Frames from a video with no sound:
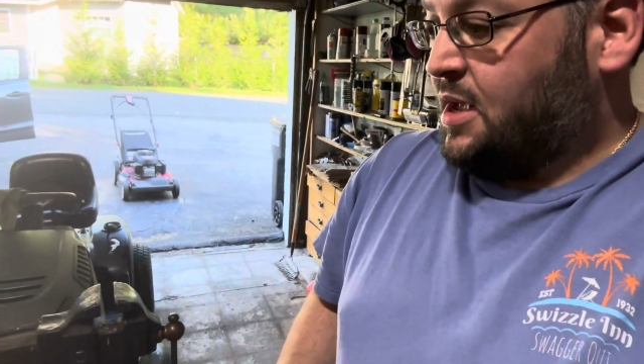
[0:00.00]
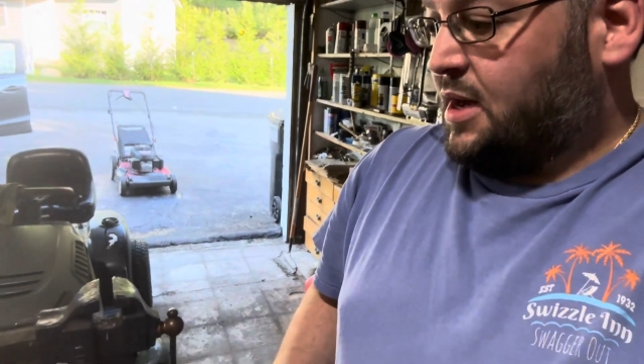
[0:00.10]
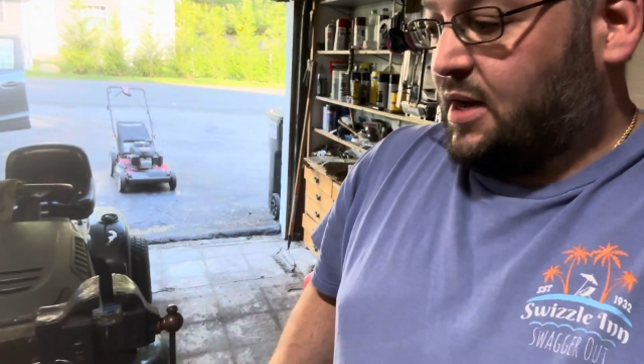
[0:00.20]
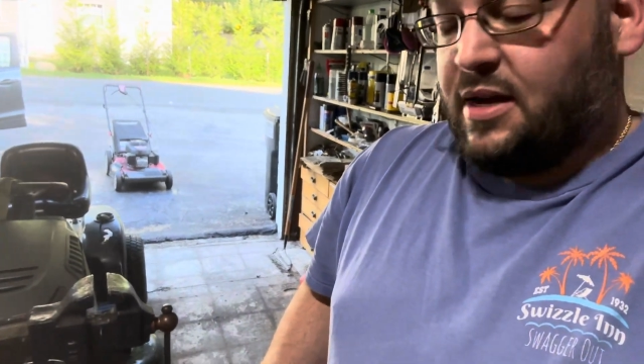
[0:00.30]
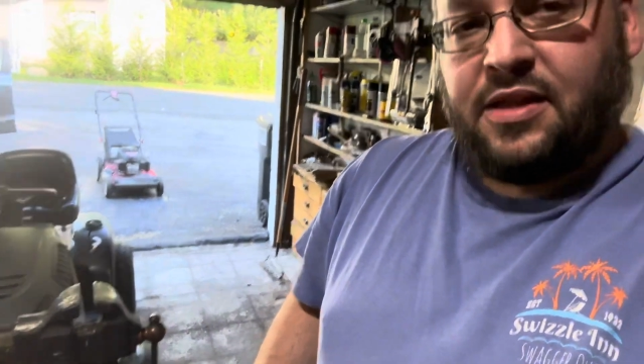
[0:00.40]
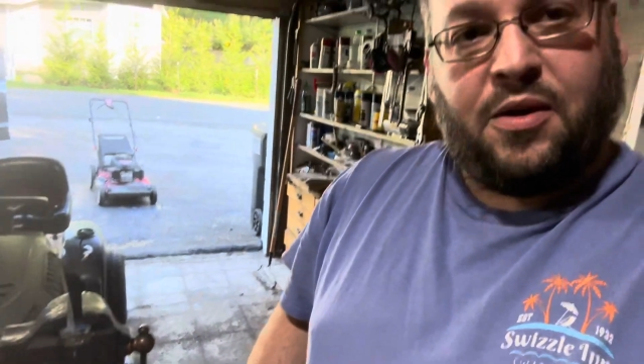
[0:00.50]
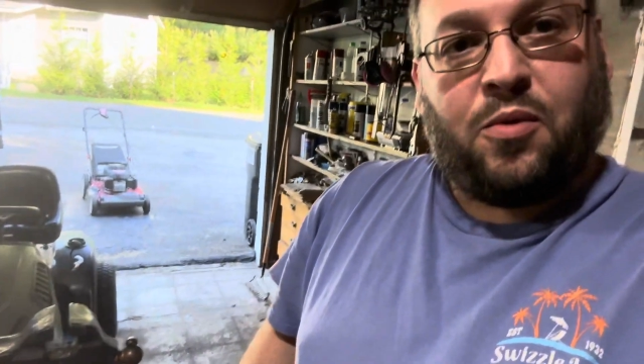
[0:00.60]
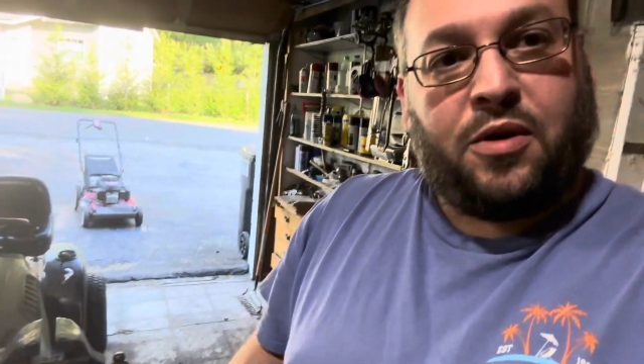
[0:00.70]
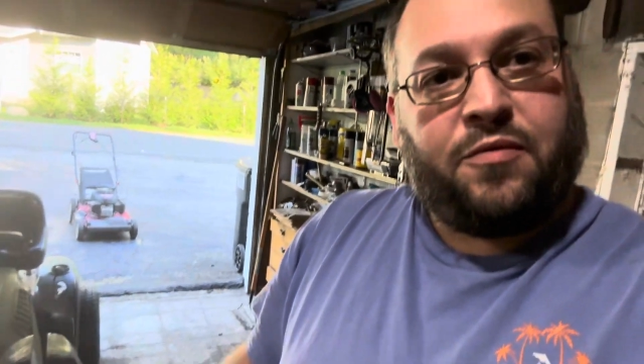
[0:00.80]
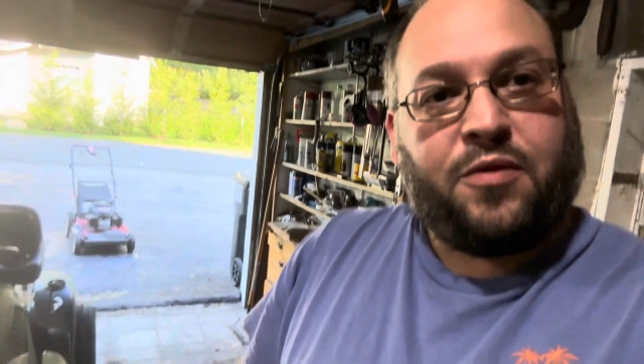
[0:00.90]
They
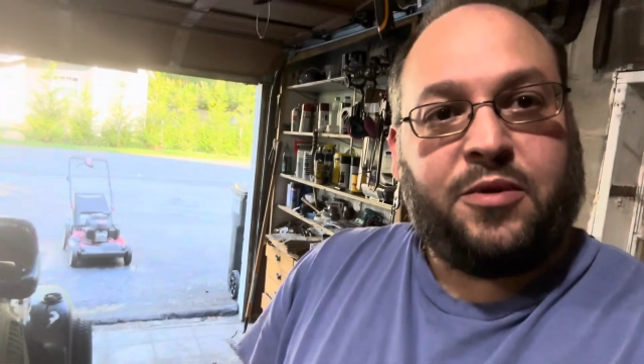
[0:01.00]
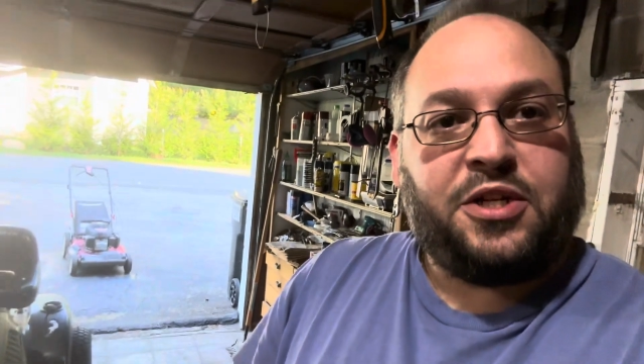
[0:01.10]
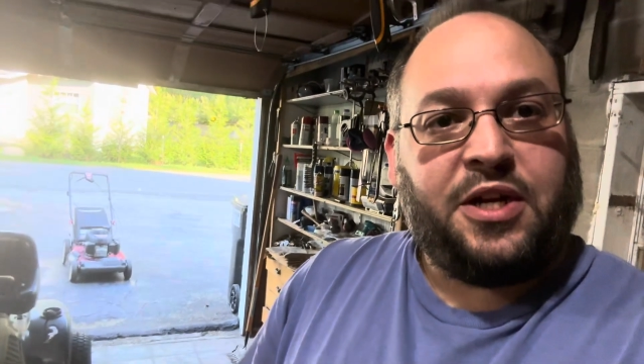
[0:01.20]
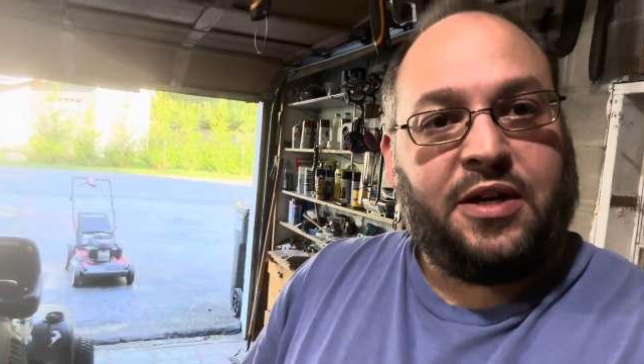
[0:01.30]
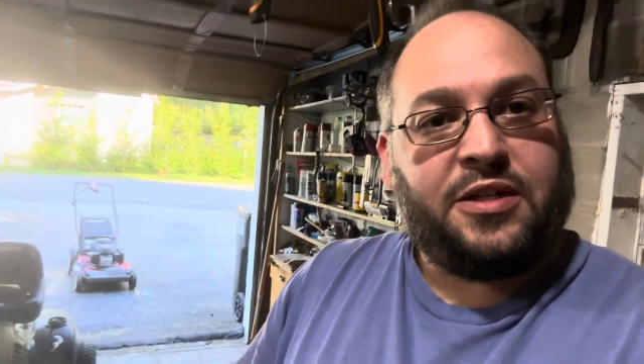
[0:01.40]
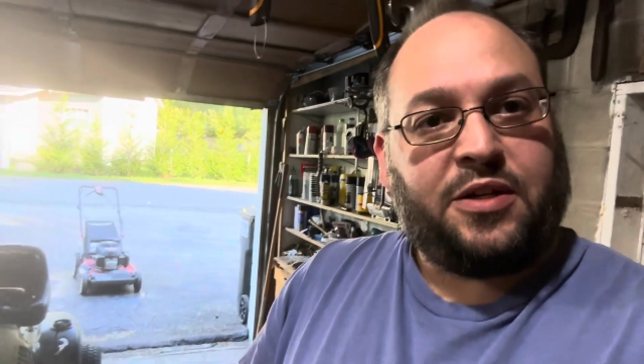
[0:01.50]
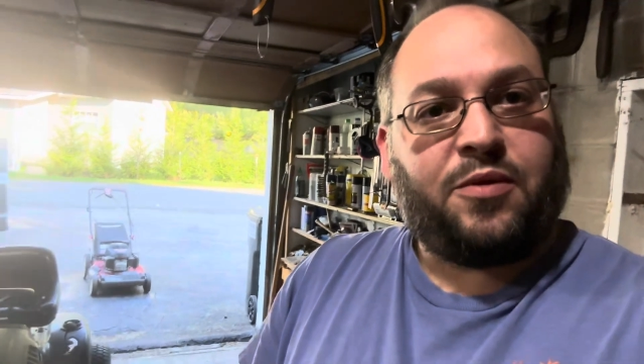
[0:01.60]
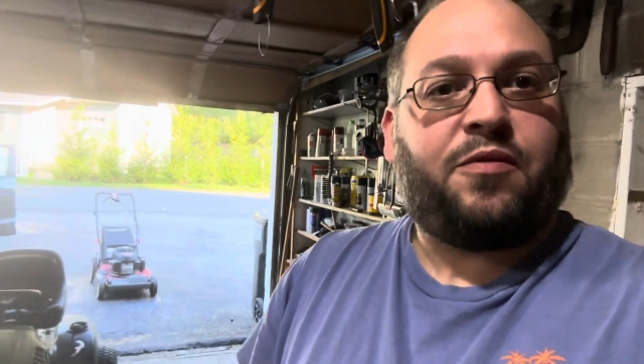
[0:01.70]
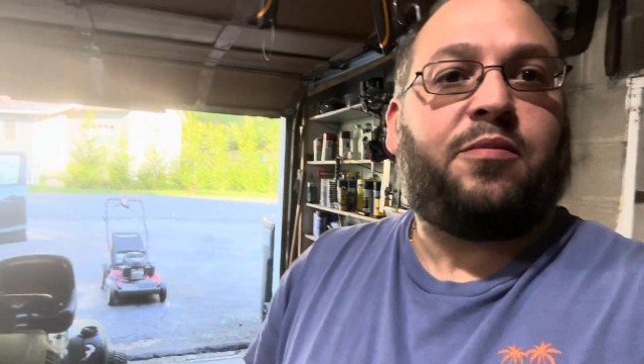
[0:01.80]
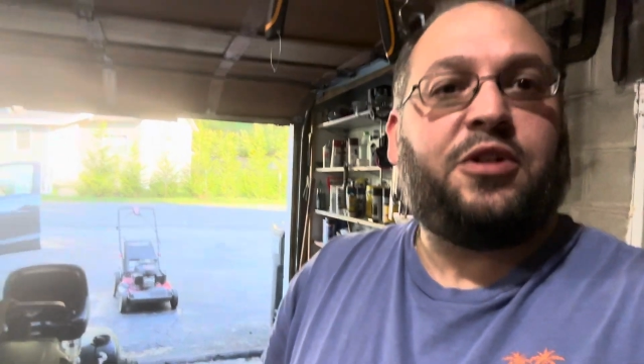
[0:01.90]
weren't for machinists, they
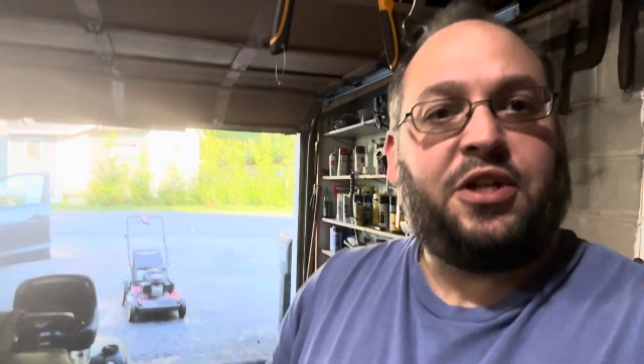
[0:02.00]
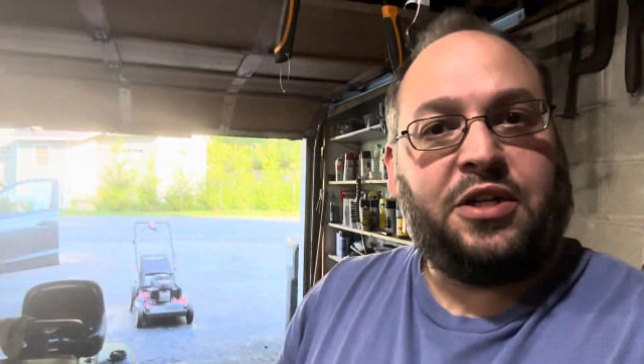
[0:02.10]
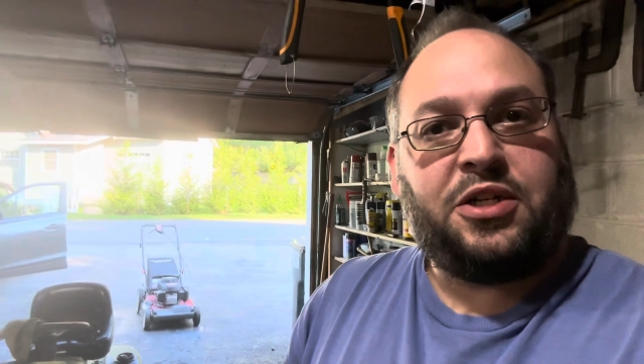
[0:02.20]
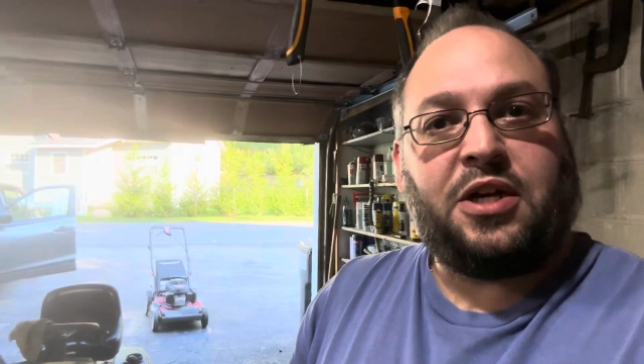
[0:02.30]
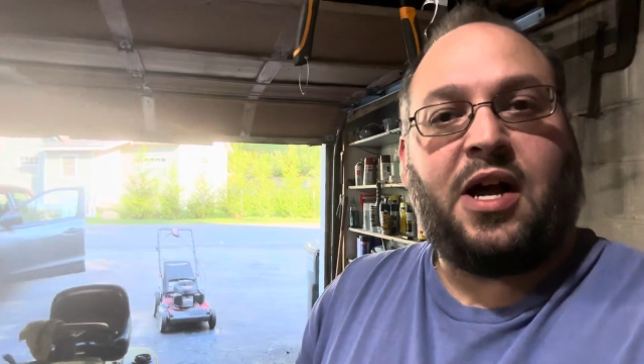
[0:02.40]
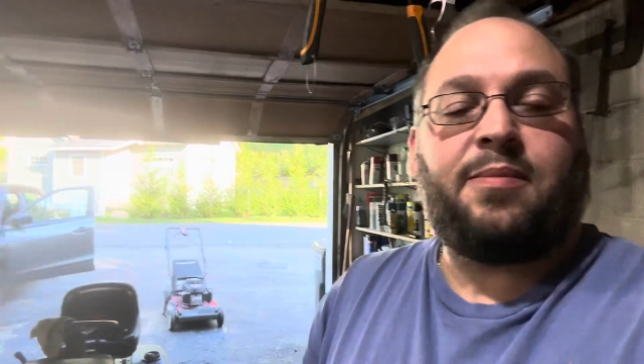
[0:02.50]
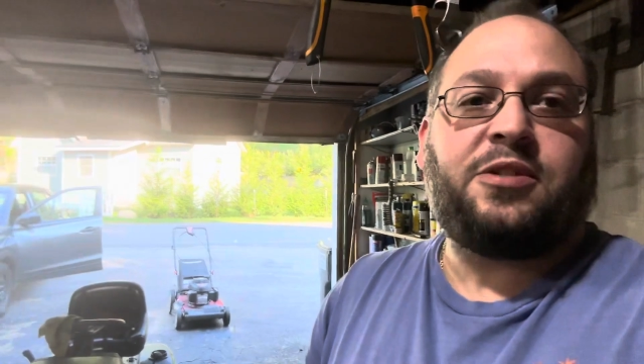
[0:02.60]
weren't for machine shops.